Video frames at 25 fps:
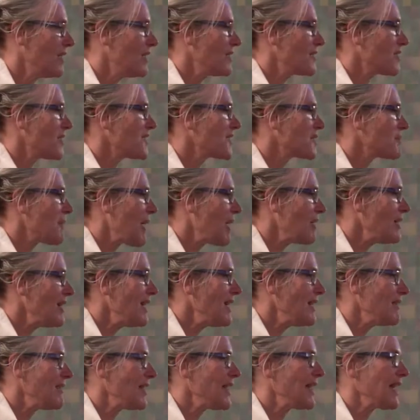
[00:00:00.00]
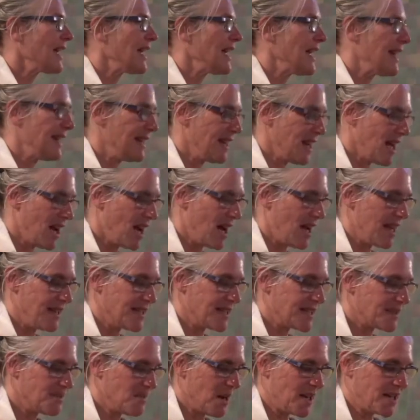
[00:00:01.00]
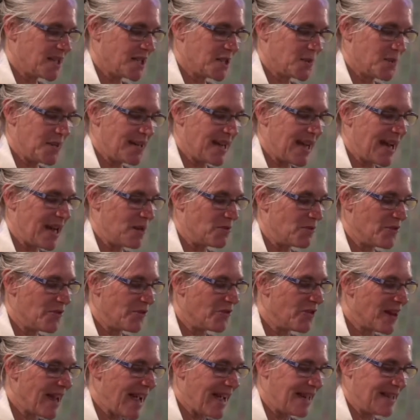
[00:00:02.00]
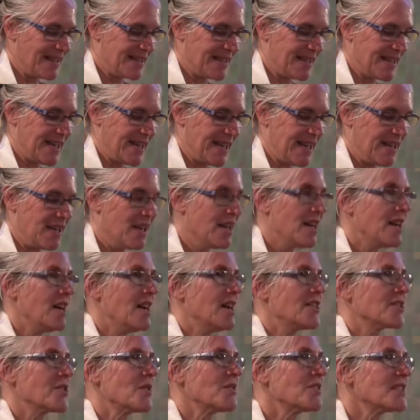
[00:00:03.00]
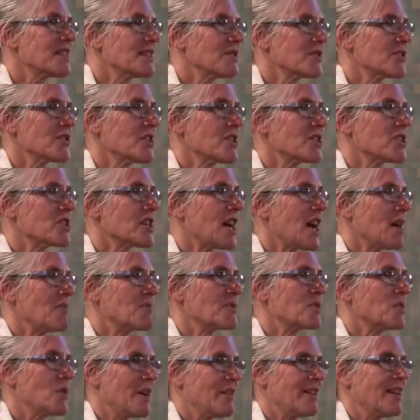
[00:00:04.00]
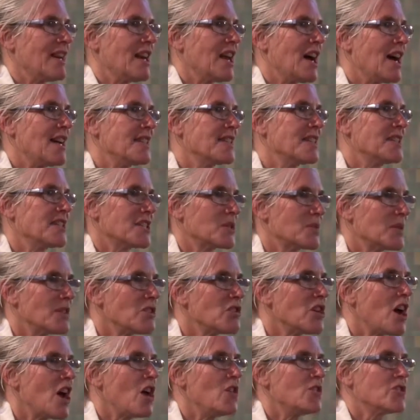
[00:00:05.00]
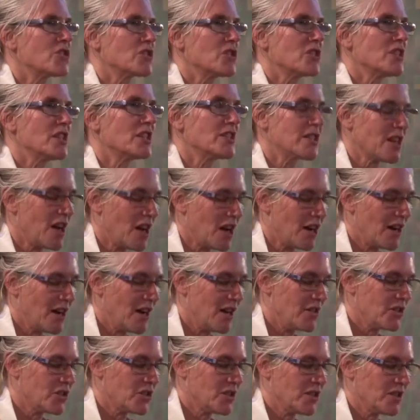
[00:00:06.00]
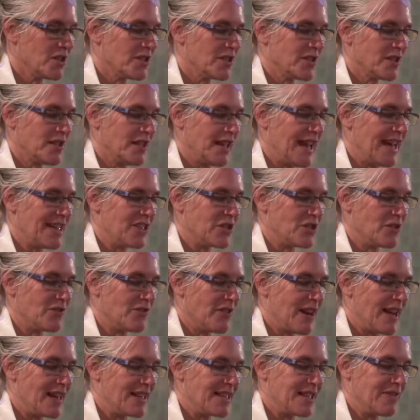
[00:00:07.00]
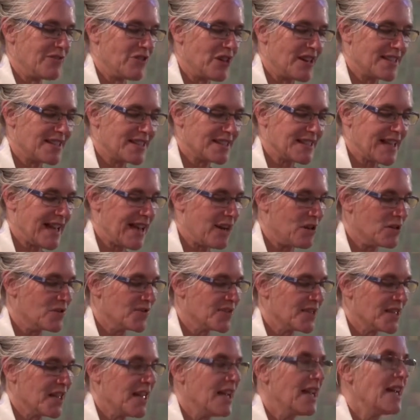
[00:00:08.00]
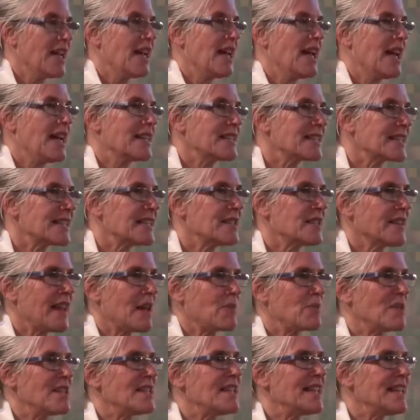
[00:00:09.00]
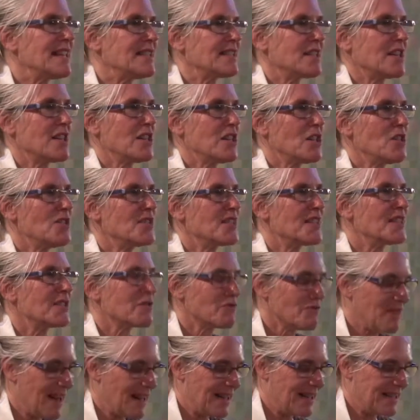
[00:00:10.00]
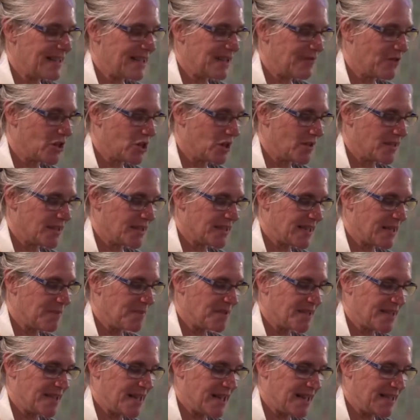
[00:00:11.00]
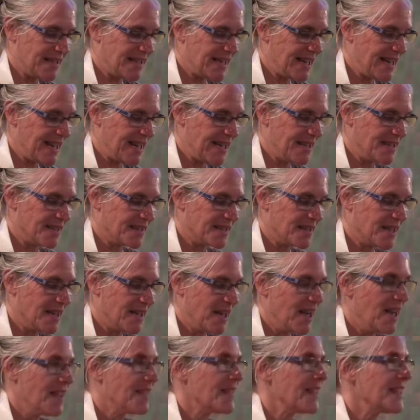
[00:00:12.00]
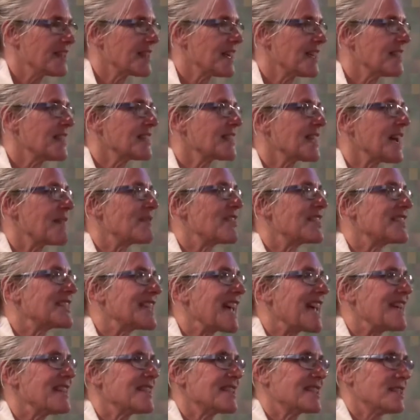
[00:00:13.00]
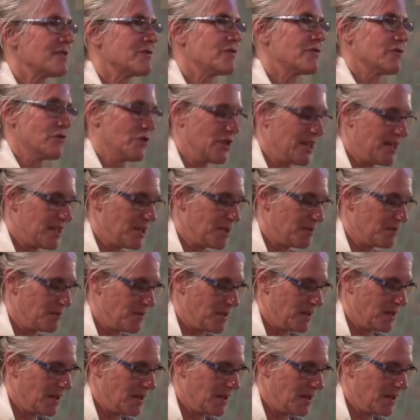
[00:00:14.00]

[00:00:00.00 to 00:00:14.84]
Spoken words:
So it's about living in line as much as we can with reality. So until such time as we're enlightened, as we know shunyata, nature of reality for ourselves, until then we need to use these relative concepts and ideas, these ideas that have the taste of freedom